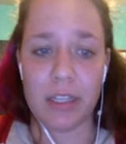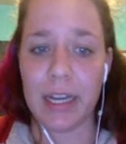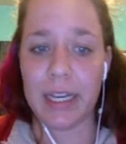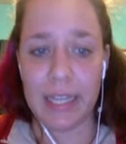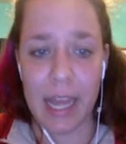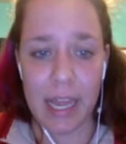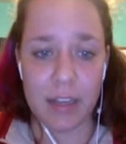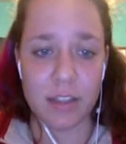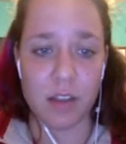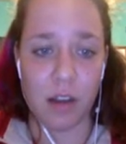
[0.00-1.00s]
that
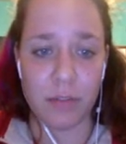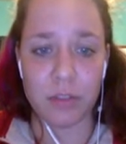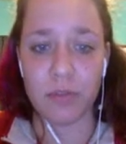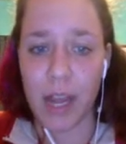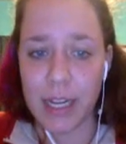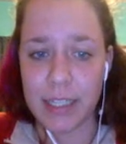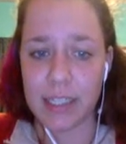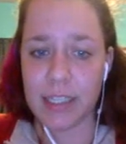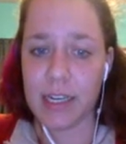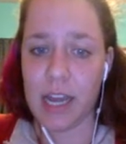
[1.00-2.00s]
again, sovereign rights
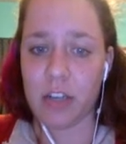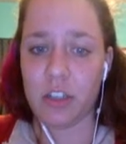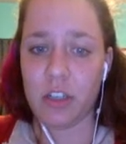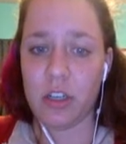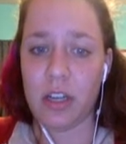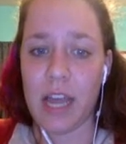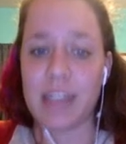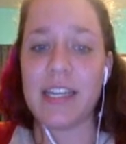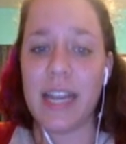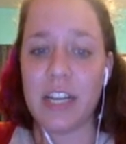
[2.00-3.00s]
as
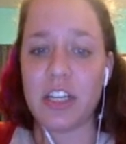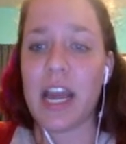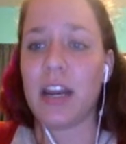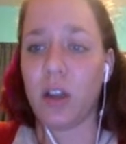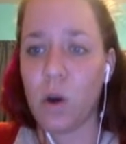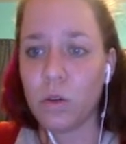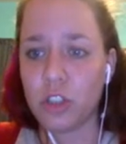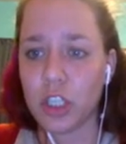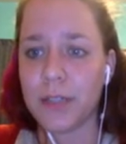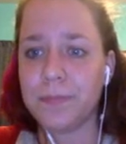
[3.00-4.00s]
a nation and a
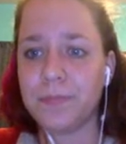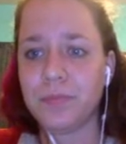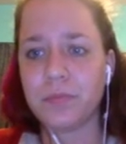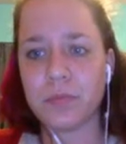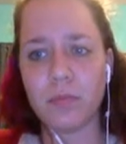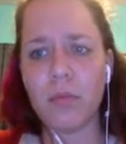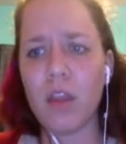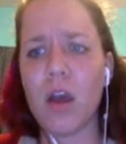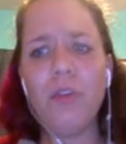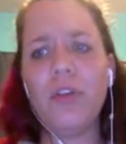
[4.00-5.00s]
culture.
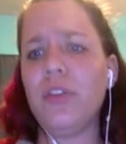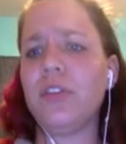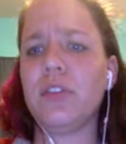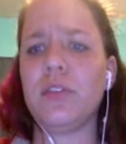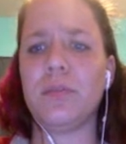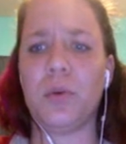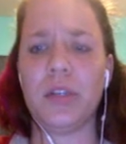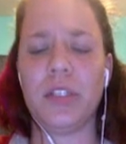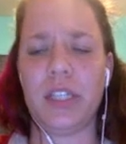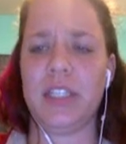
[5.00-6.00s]
Although this is
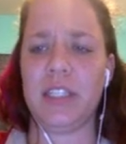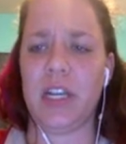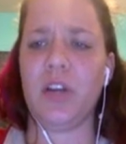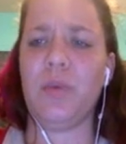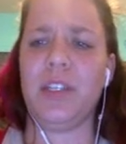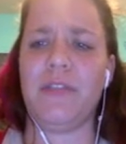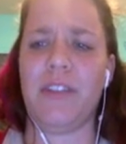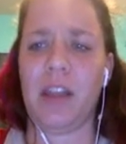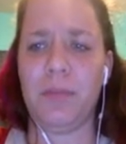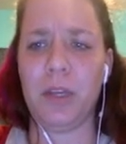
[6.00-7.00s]
important to consider when
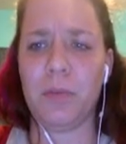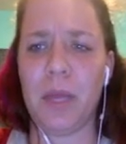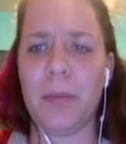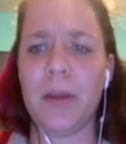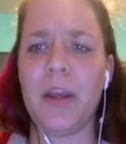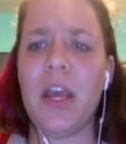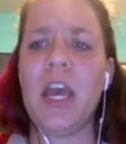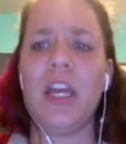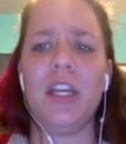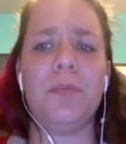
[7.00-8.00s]
developing your paper,
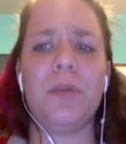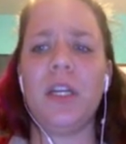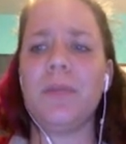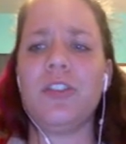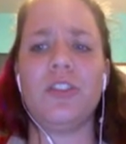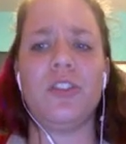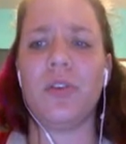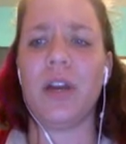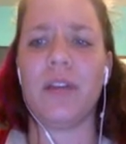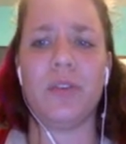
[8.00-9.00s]
you pretty much
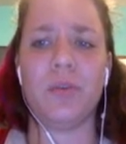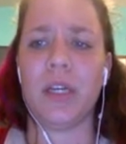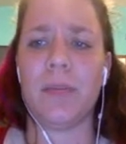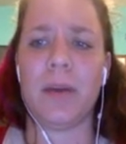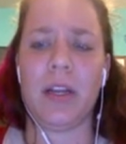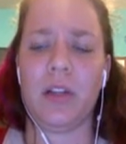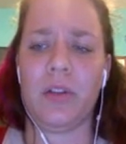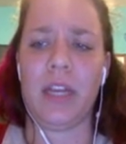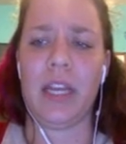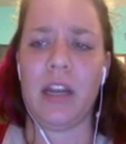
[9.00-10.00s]
don't have to worry about
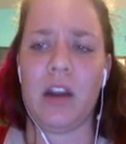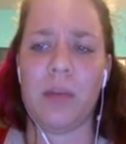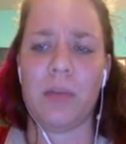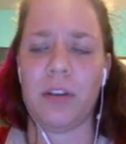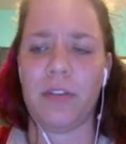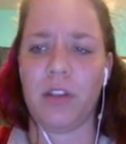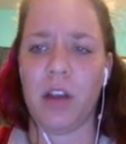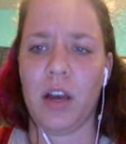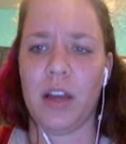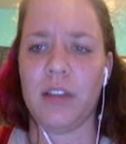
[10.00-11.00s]
including it in an operative
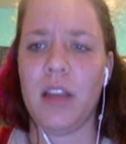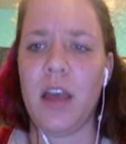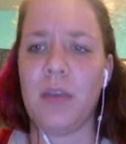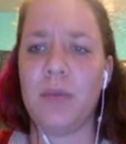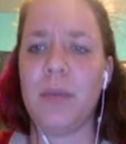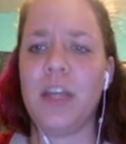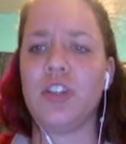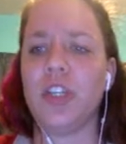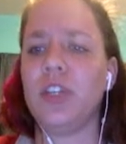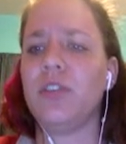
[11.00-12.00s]
clause, but make
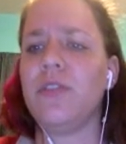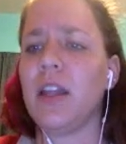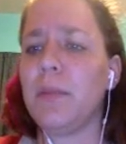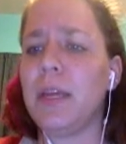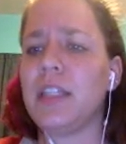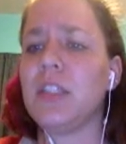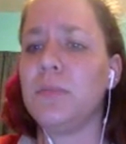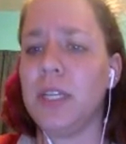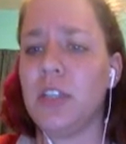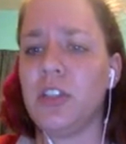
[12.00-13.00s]
sure you develop it in
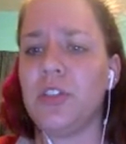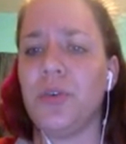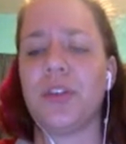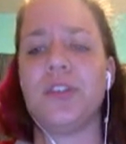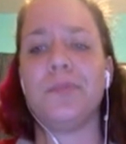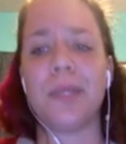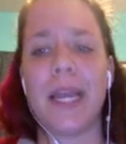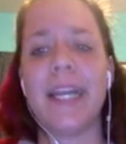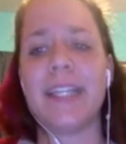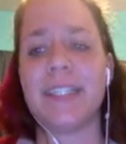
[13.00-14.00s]
speeches or
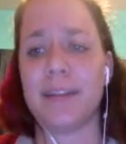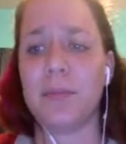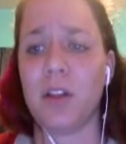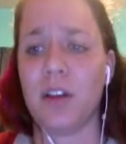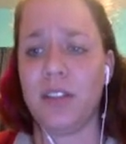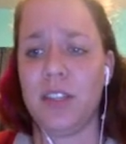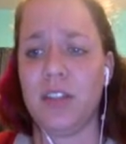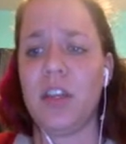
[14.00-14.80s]
explain in subclauses